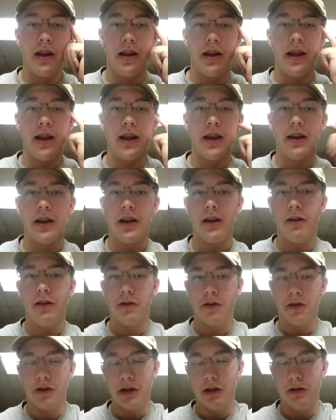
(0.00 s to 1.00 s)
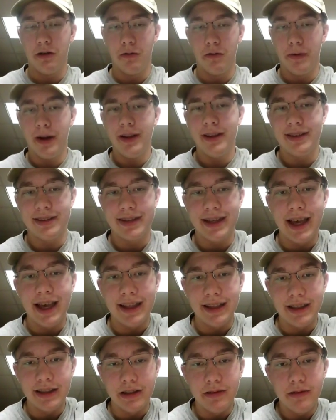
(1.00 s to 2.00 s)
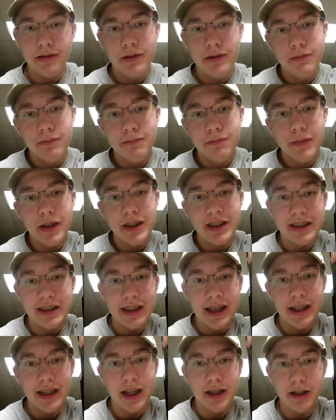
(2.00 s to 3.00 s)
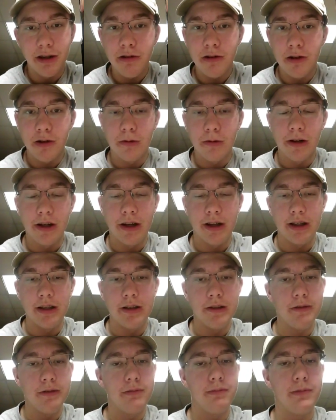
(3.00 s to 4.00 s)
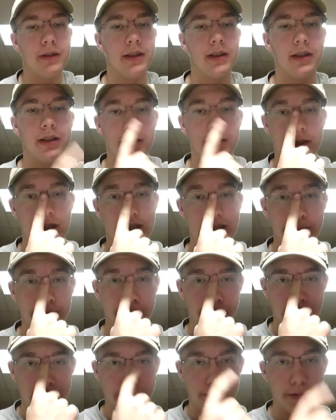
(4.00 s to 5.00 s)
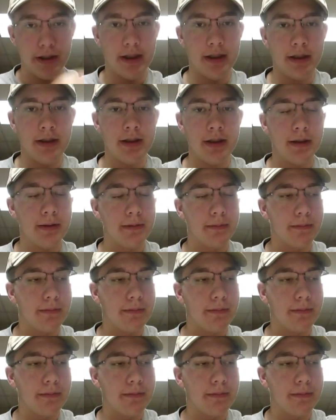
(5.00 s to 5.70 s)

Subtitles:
And I don't know where this guy lives. He's glad I don't know where he lives because he's getting really pissed.